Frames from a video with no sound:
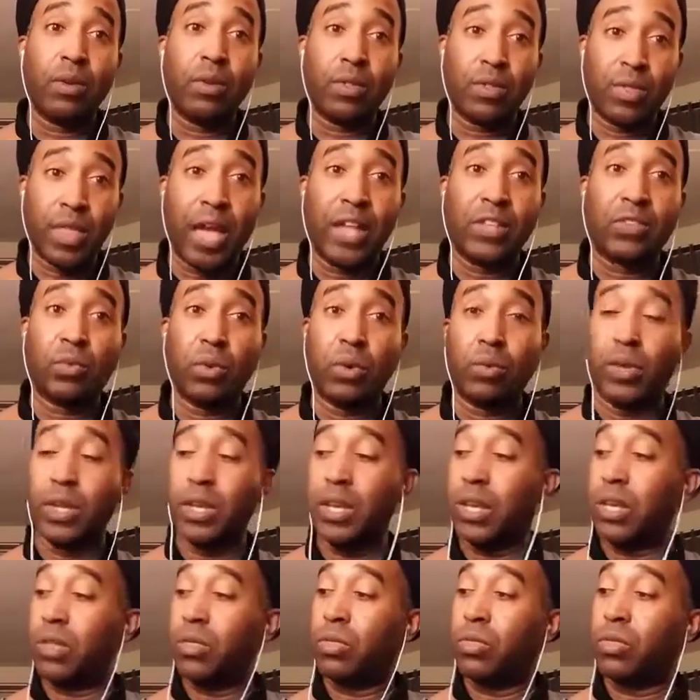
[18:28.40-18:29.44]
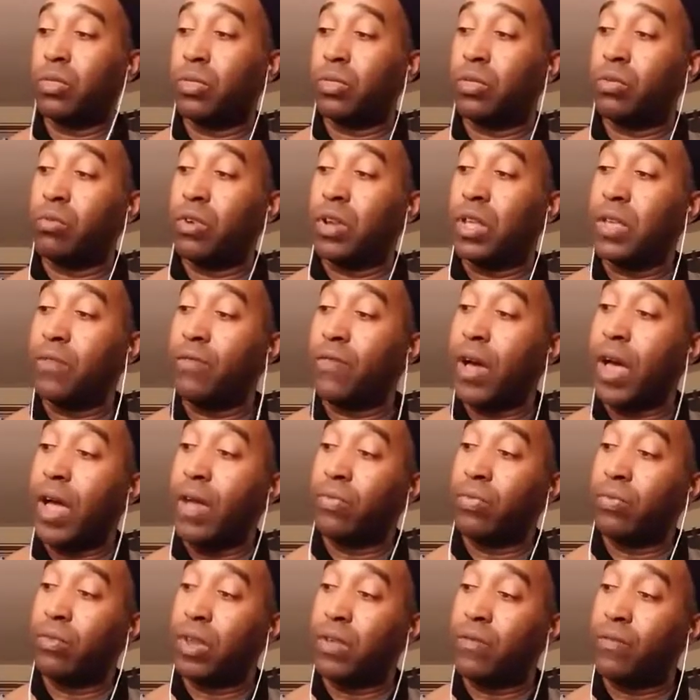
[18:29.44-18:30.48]
That's what we did. 3-5,
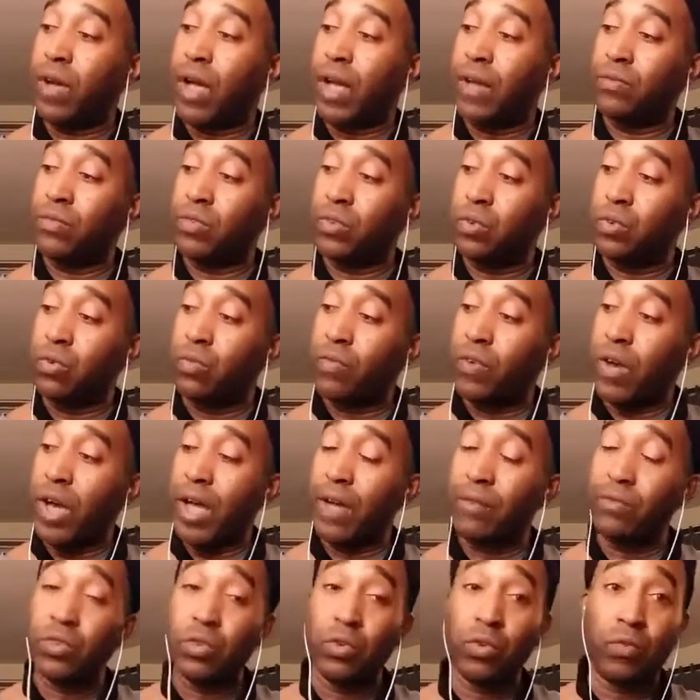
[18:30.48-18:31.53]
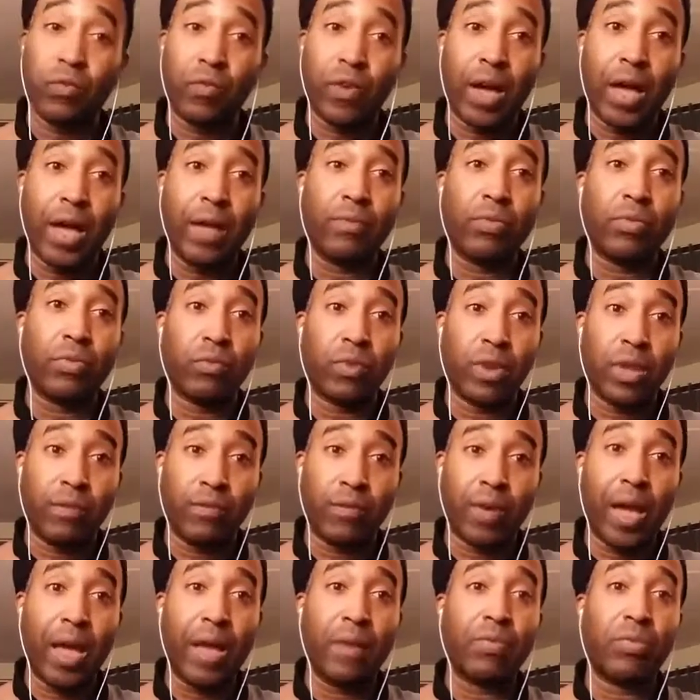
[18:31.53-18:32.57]
3-5, 2-5, 2-5,
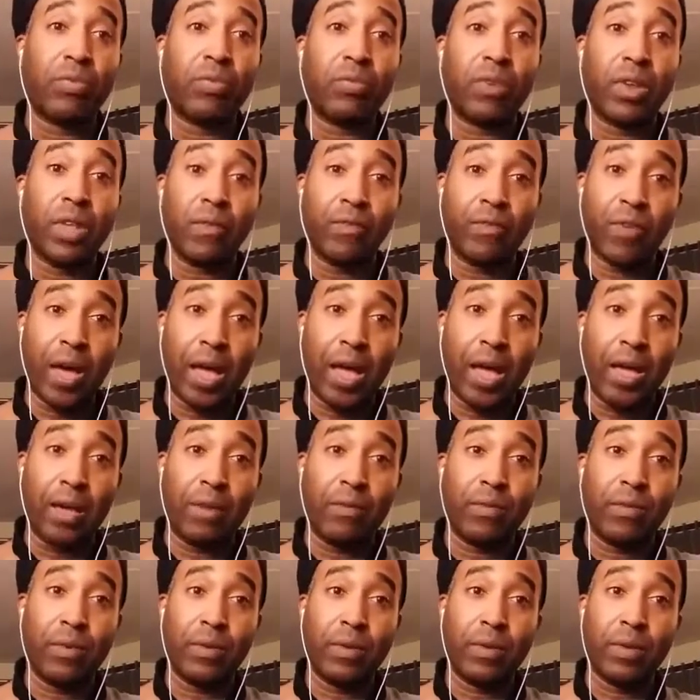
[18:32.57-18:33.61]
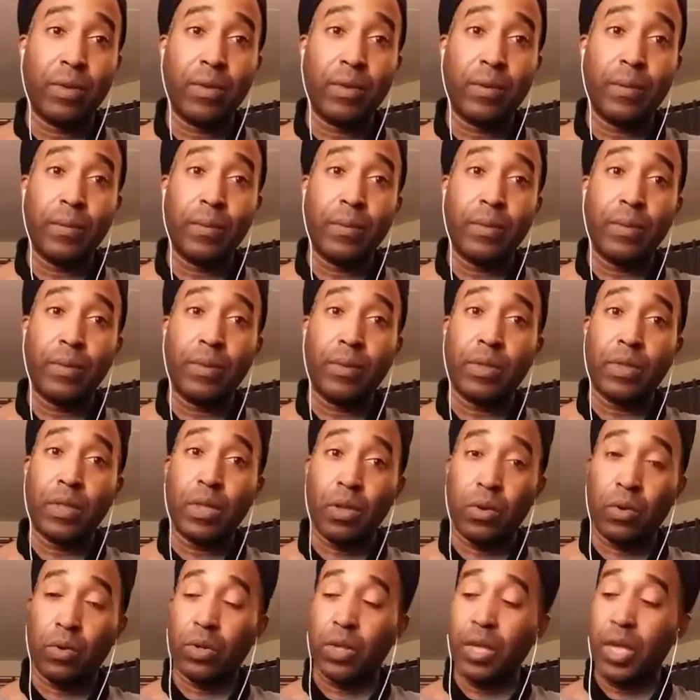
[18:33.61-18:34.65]
3-5, 3-5.
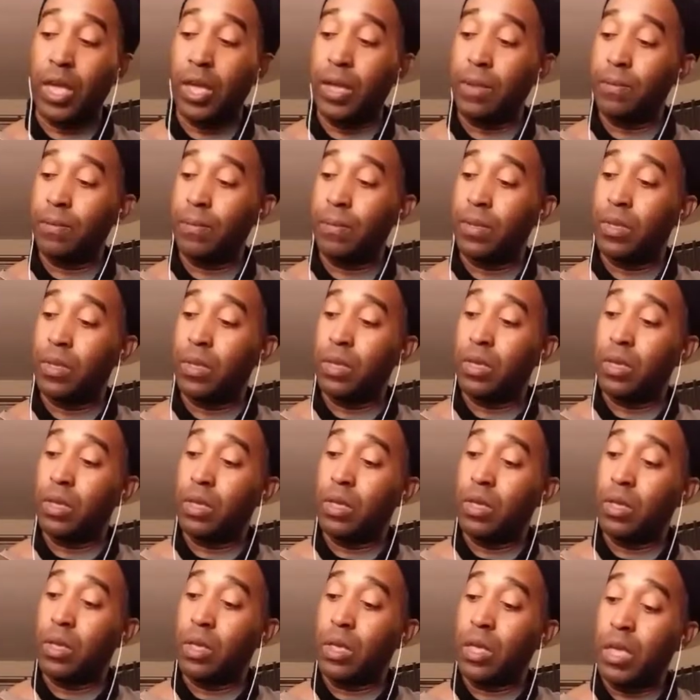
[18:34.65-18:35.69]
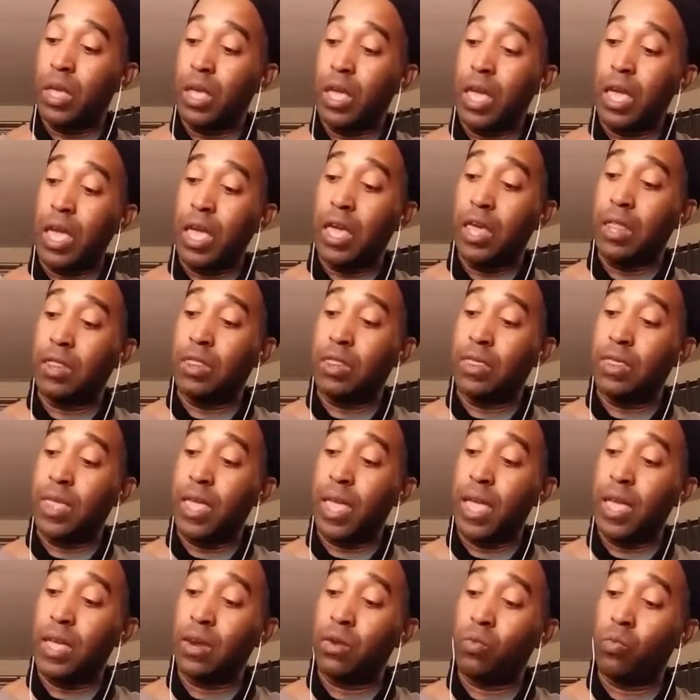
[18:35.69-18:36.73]
Okay? And
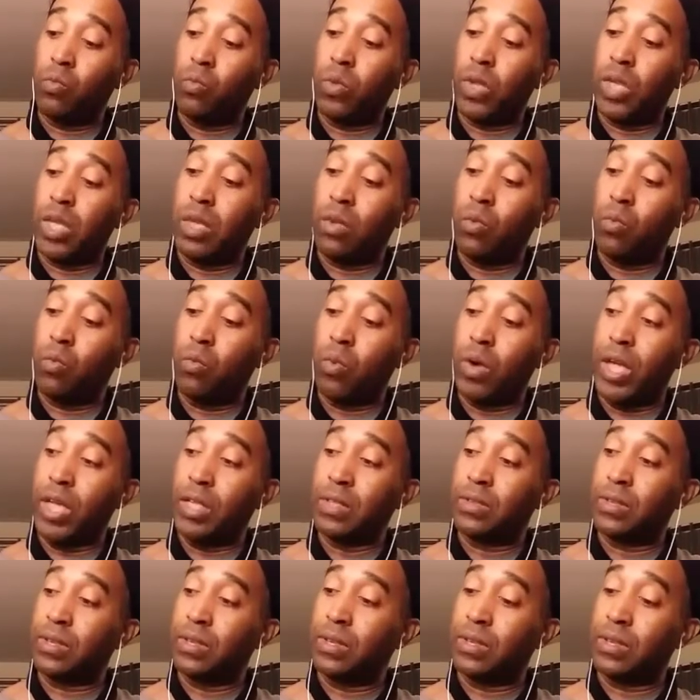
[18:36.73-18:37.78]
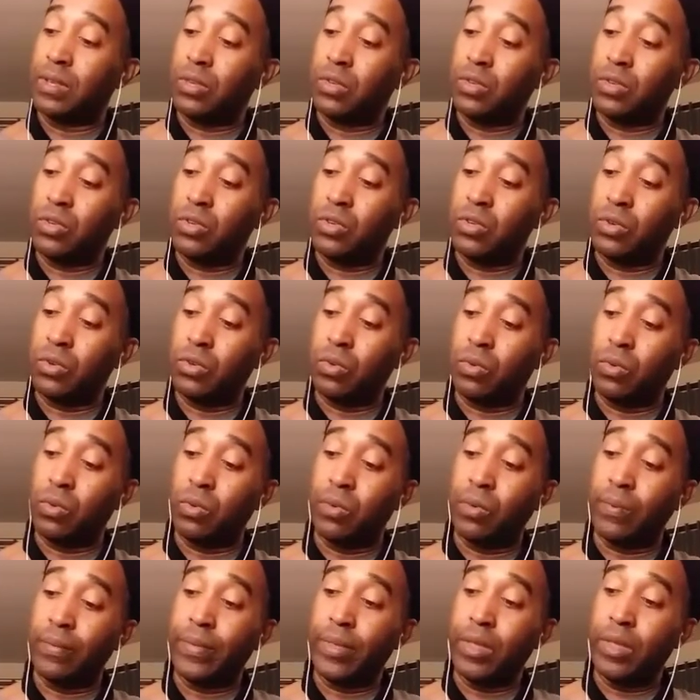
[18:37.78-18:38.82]
then we went
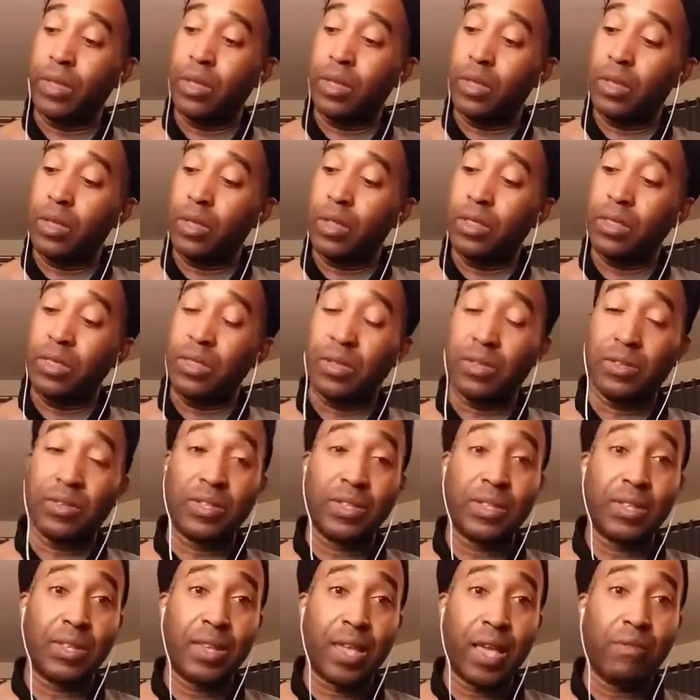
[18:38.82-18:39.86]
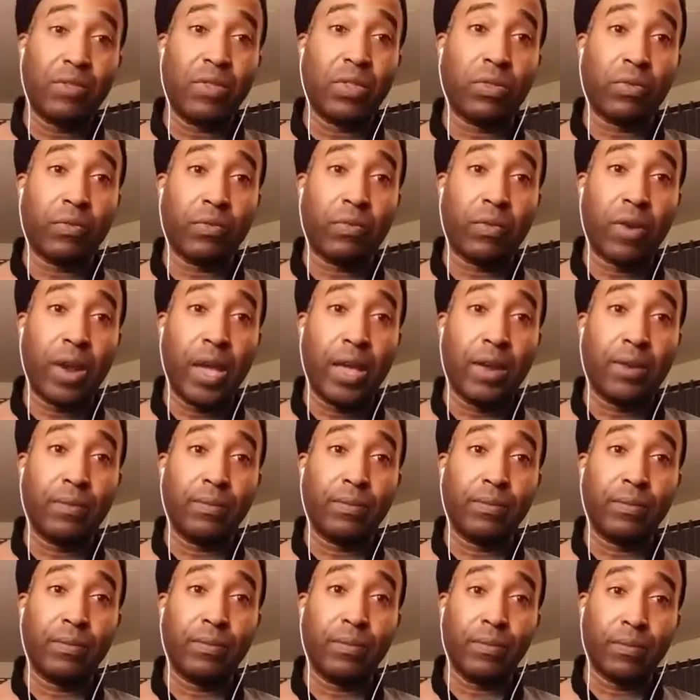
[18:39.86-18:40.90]
to the 7th fret.
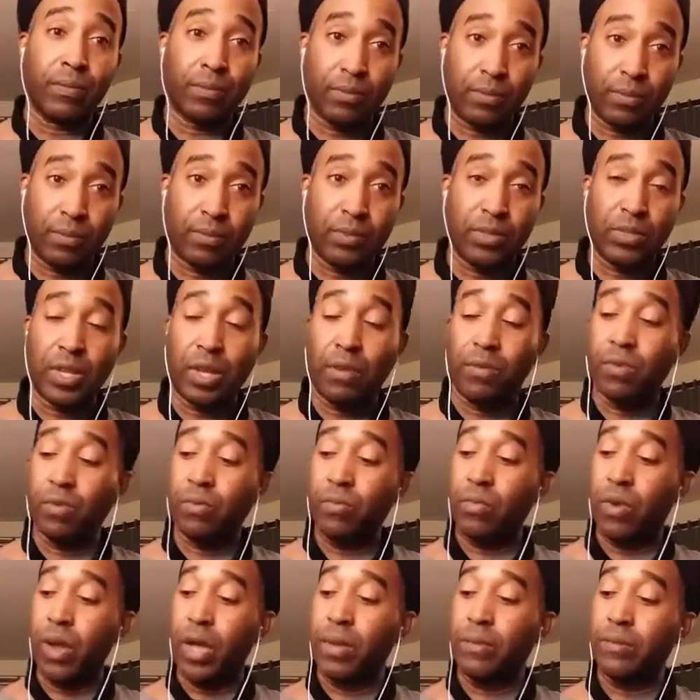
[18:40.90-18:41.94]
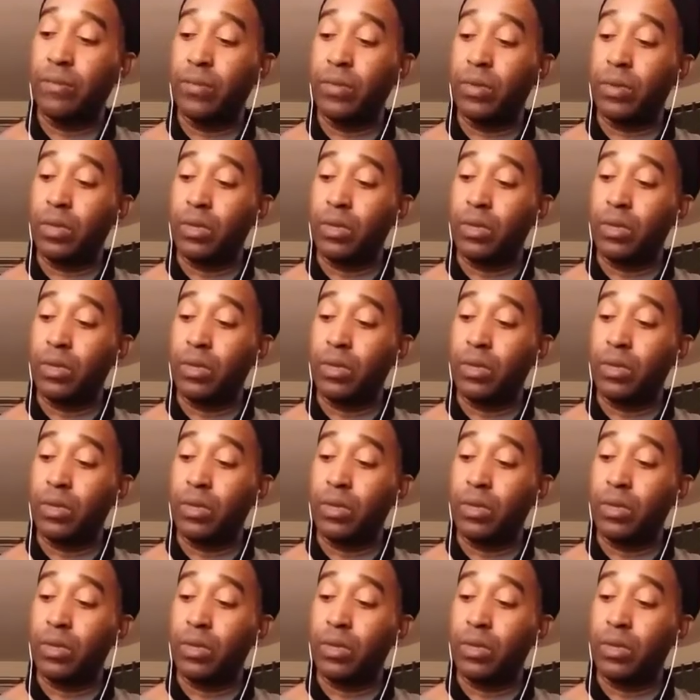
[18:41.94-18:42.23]
7th fret.